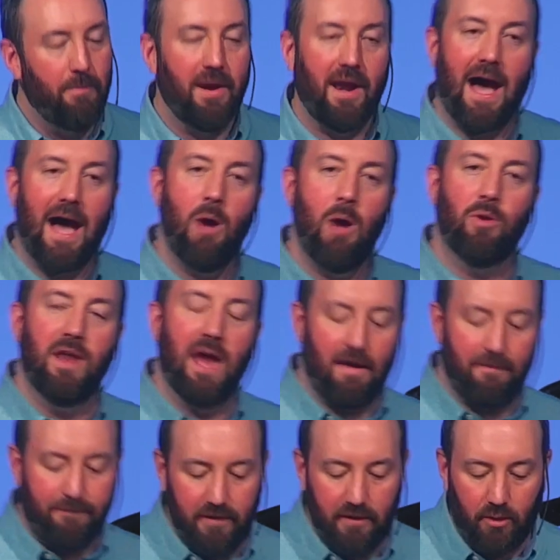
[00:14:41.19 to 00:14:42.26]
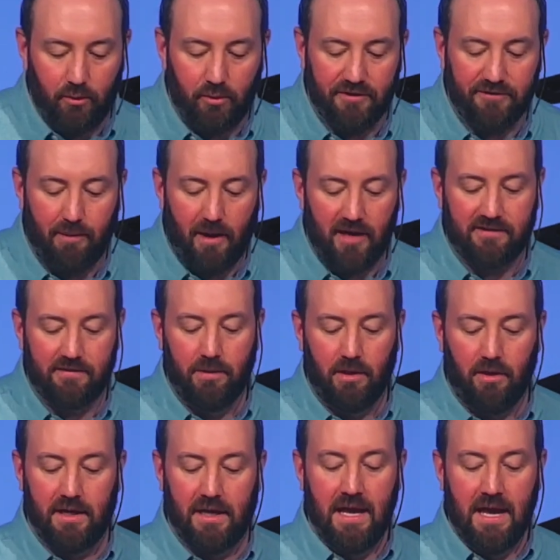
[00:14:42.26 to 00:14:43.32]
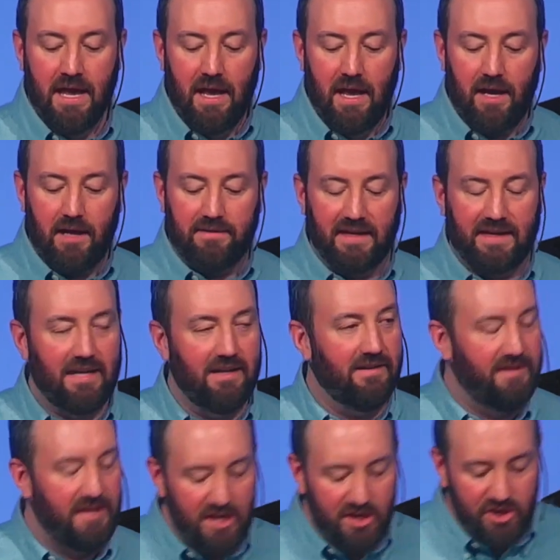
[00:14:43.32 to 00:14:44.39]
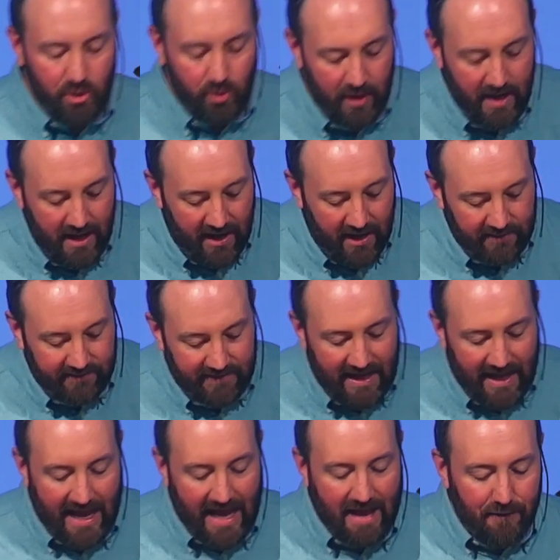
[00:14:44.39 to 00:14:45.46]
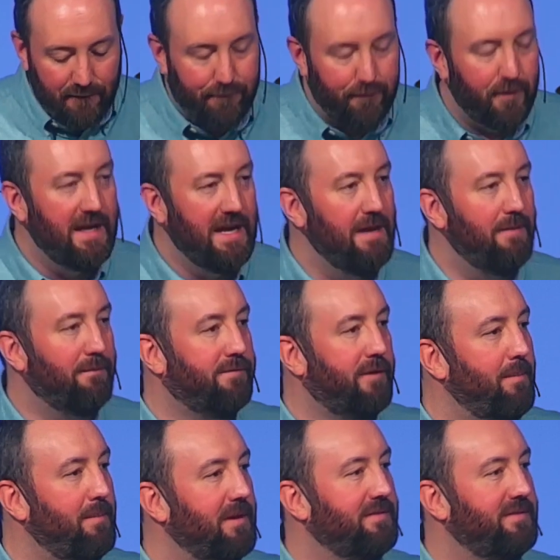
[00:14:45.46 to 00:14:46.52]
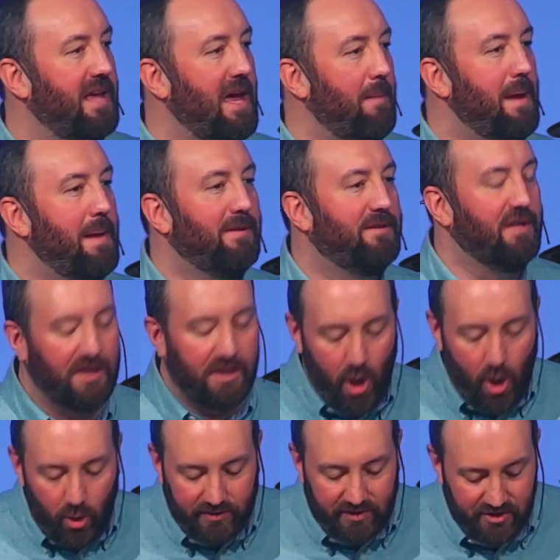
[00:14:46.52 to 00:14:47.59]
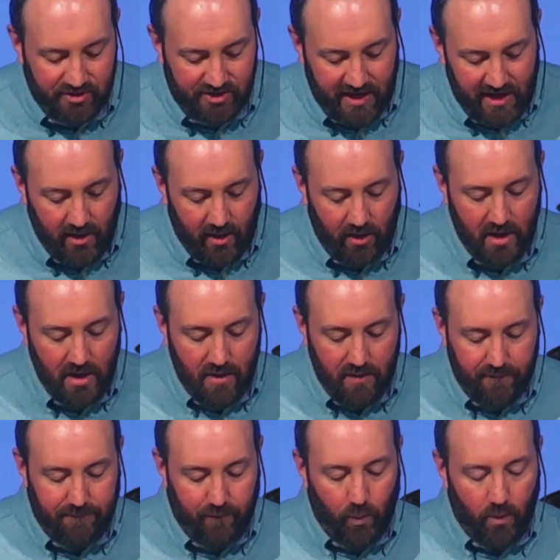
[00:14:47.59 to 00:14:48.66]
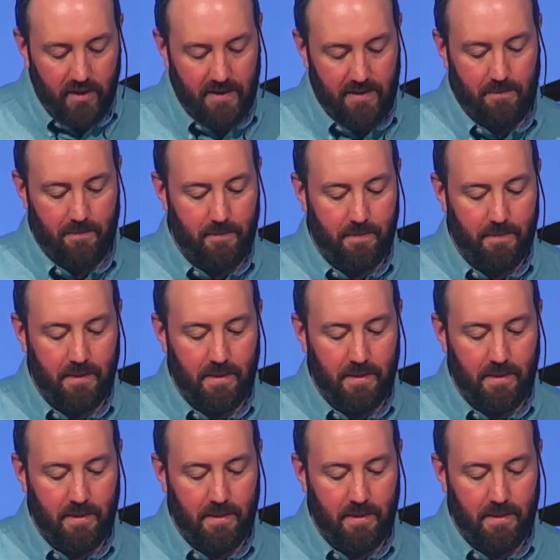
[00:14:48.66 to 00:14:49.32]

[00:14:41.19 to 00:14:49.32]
But I would not feel a responsibility to kind of free him from this debt, maybe to go to jail for him.